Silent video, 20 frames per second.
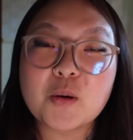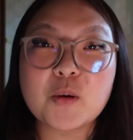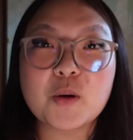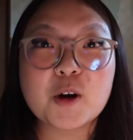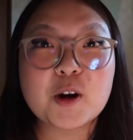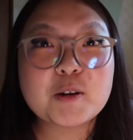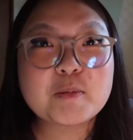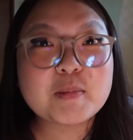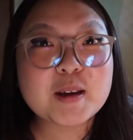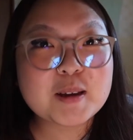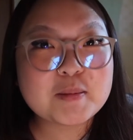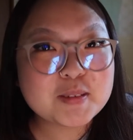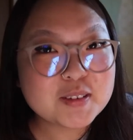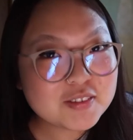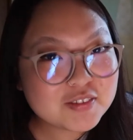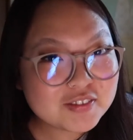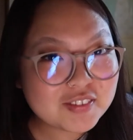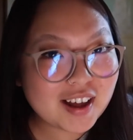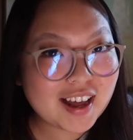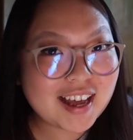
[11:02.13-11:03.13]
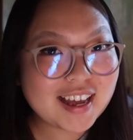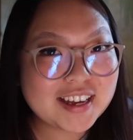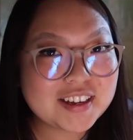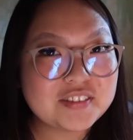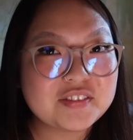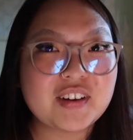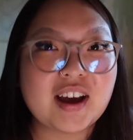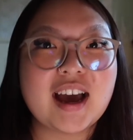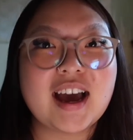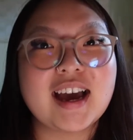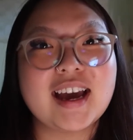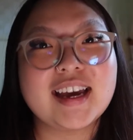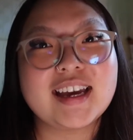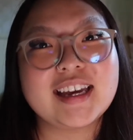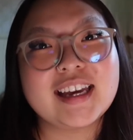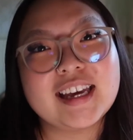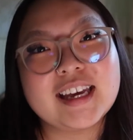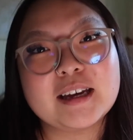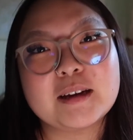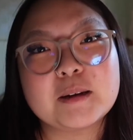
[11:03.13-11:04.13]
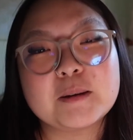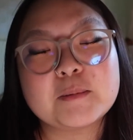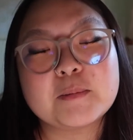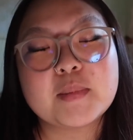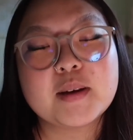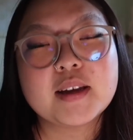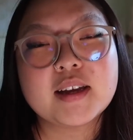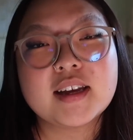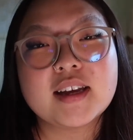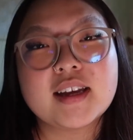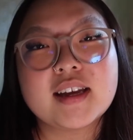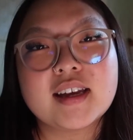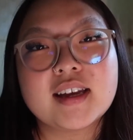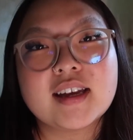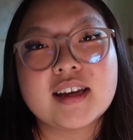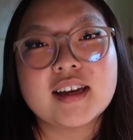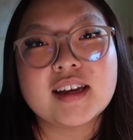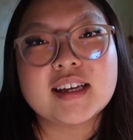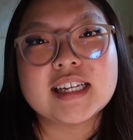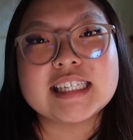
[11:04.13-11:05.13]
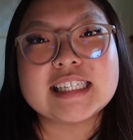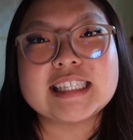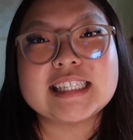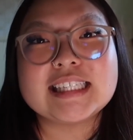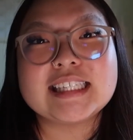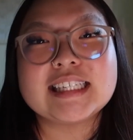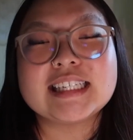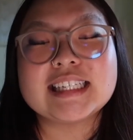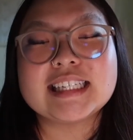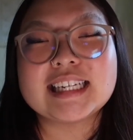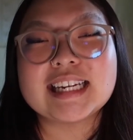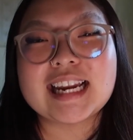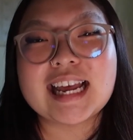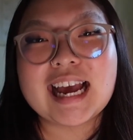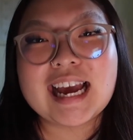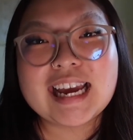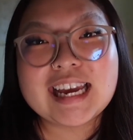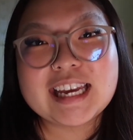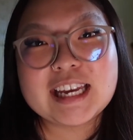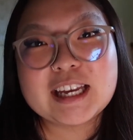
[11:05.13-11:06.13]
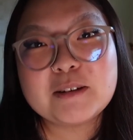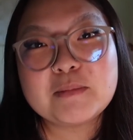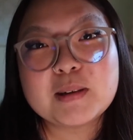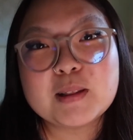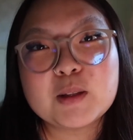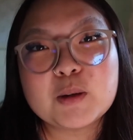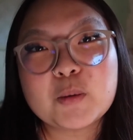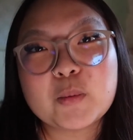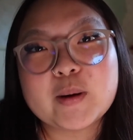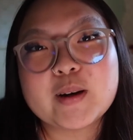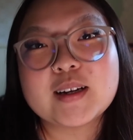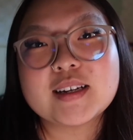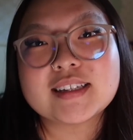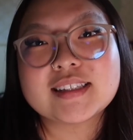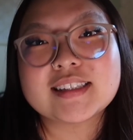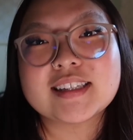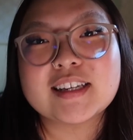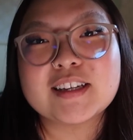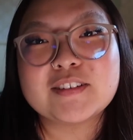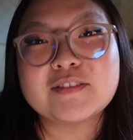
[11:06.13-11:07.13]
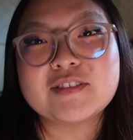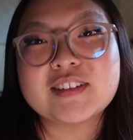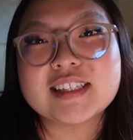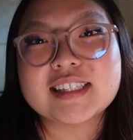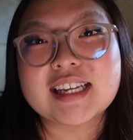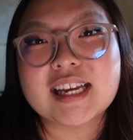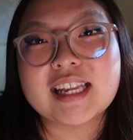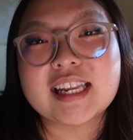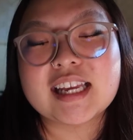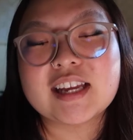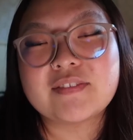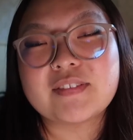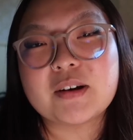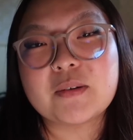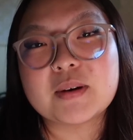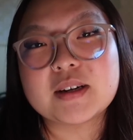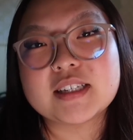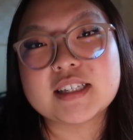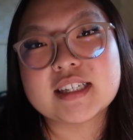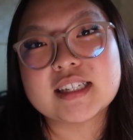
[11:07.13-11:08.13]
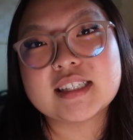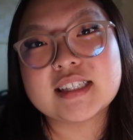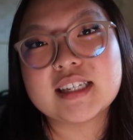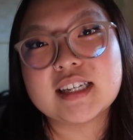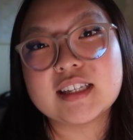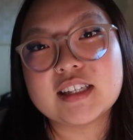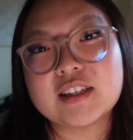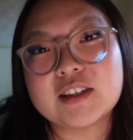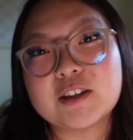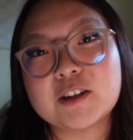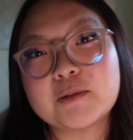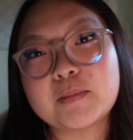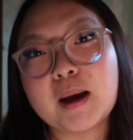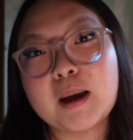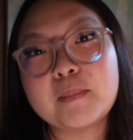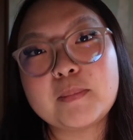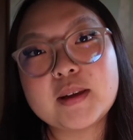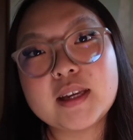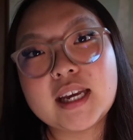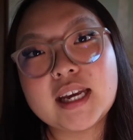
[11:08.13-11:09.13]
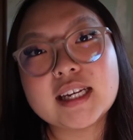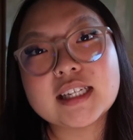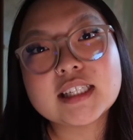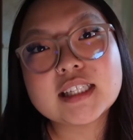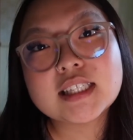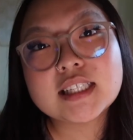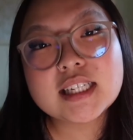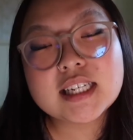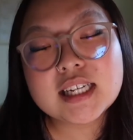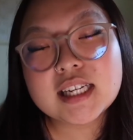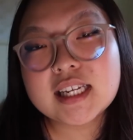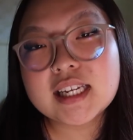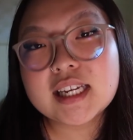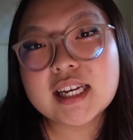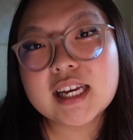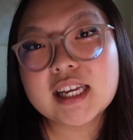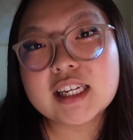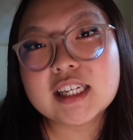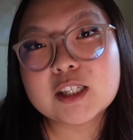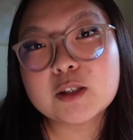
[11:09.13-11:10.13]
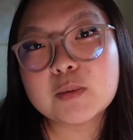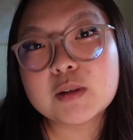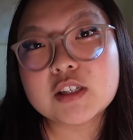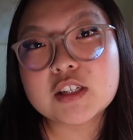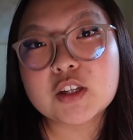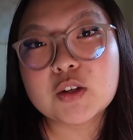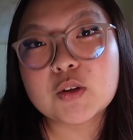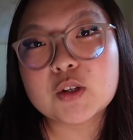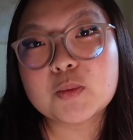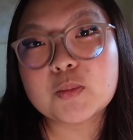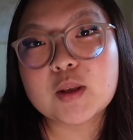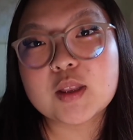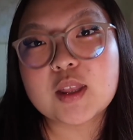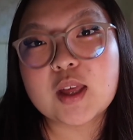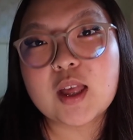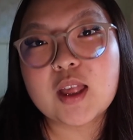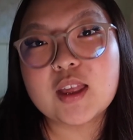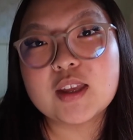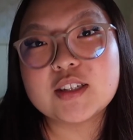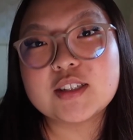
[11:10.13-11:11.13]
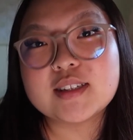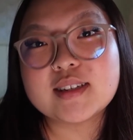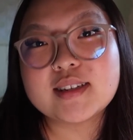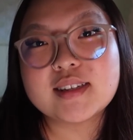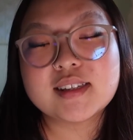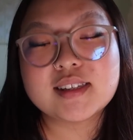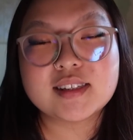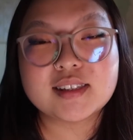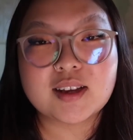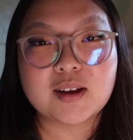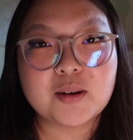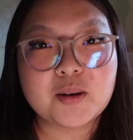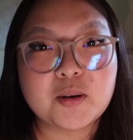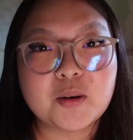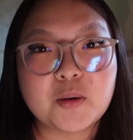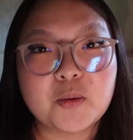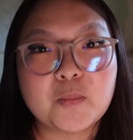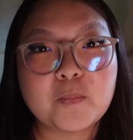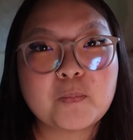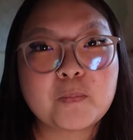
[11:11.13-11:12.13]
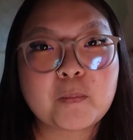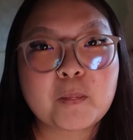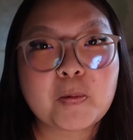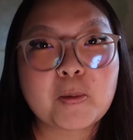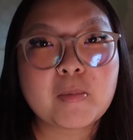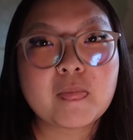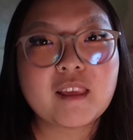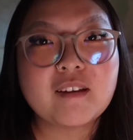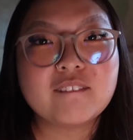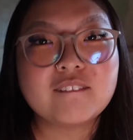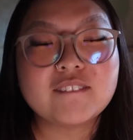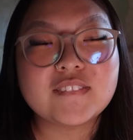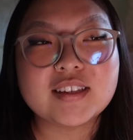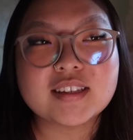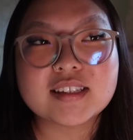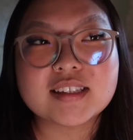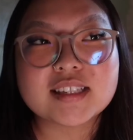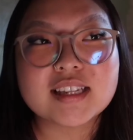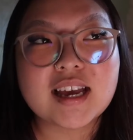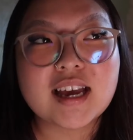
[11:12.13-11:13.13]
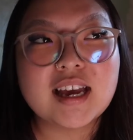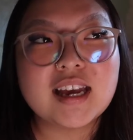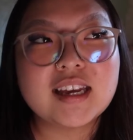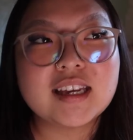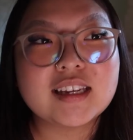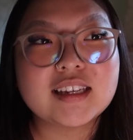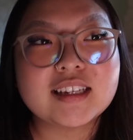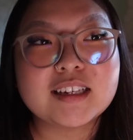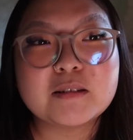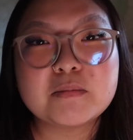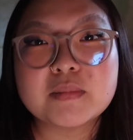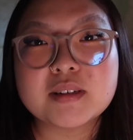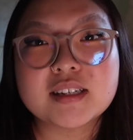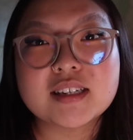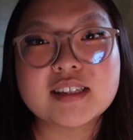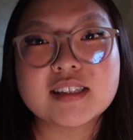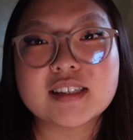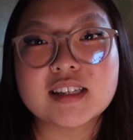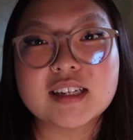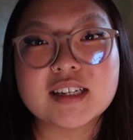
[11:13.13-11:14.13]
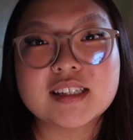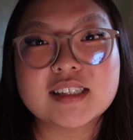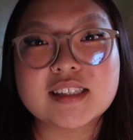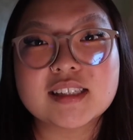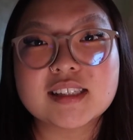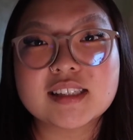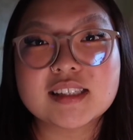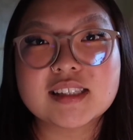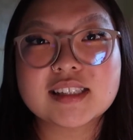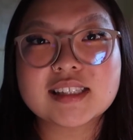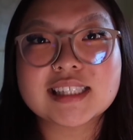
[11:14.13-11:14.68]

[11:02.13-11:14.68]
or maybe 5. I am in the works of deciding if I want to continue my PhD in speech language pathology. So feels like, you know, Minnesota just